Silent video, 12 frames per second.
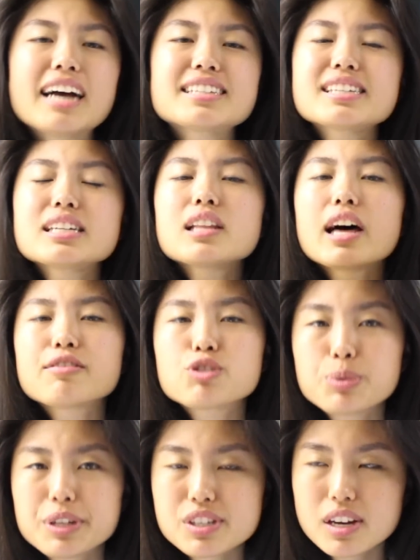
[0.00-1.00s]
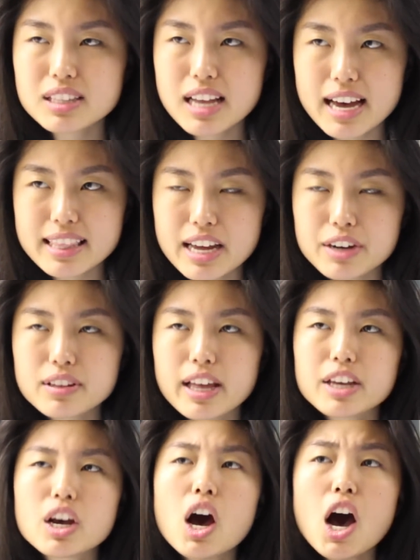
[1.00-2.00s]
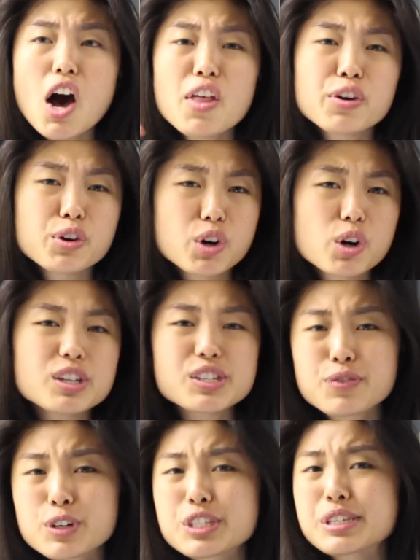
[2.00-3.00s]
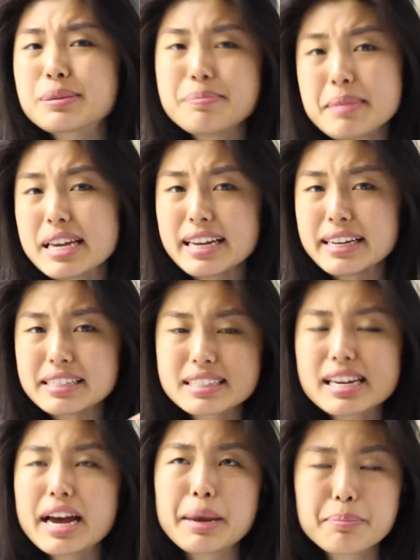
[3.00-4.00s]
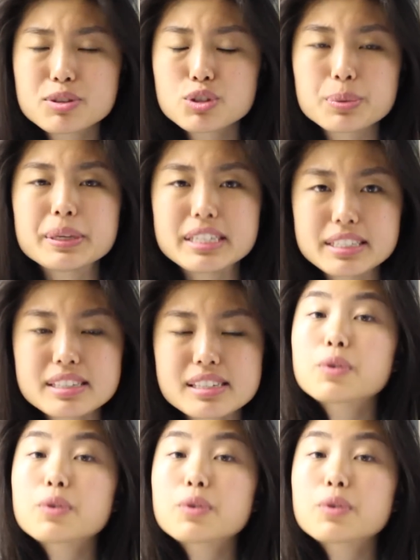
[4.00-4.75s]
I see a lot of tweets online that are like, other girls versus me type tweets.